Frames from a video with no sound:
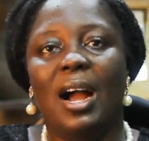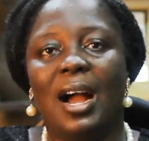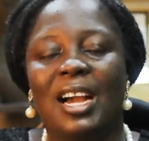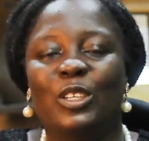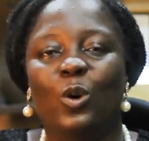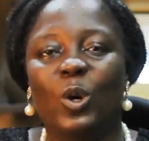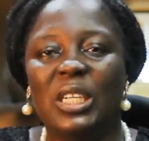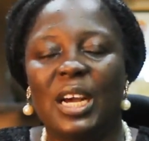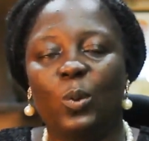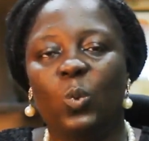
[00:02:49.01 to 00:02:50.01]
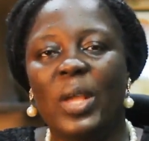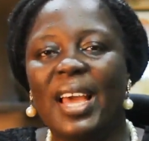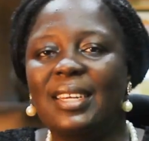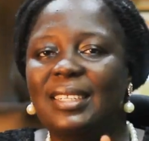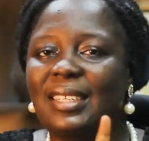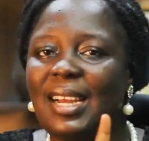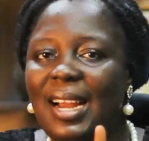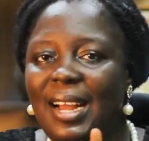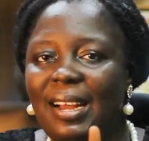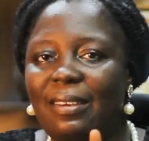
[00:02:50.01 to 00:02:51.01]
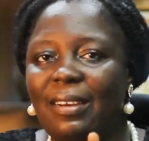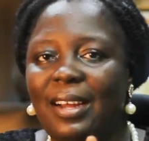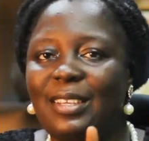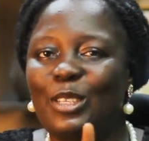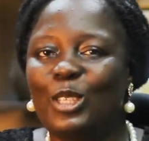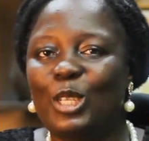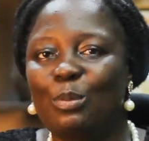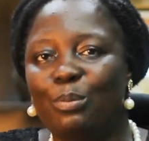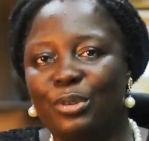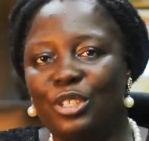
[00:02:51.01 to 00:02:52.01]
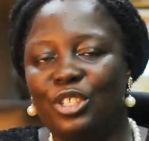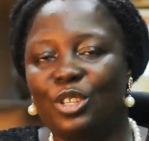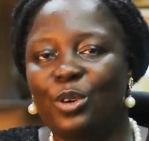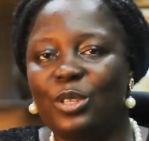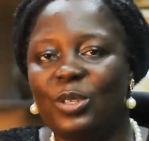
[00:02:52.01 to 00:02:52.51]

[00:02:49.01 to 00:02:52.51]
an owner where the hirer is in breach